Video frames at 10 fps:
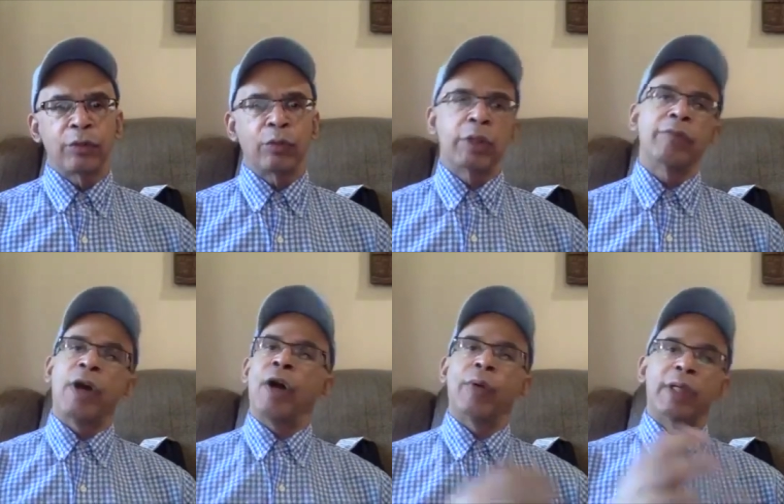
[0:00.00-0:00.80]
we've
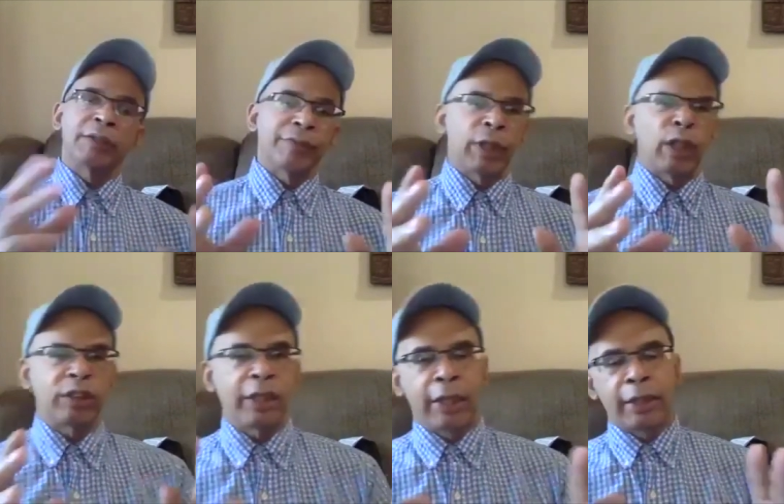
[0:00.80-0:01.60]
always felt
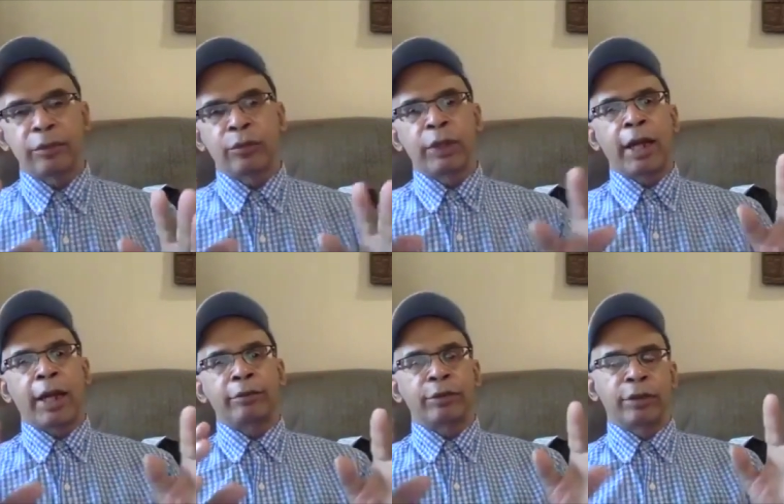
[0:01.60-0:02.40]
that we
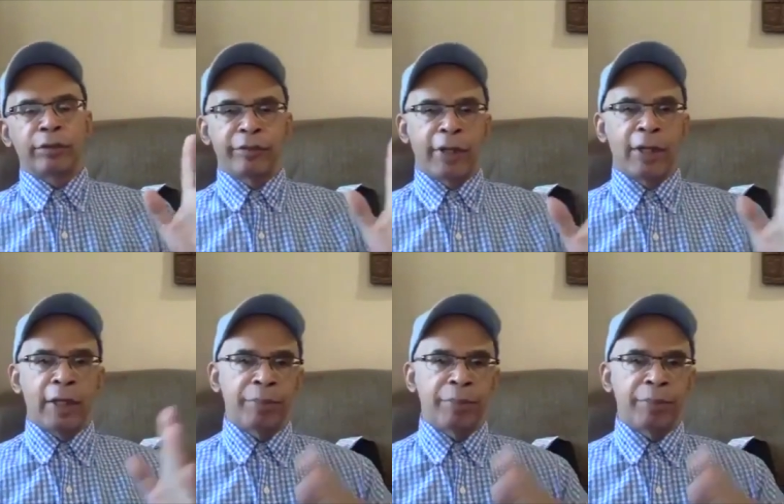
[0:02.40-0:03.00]
have to develop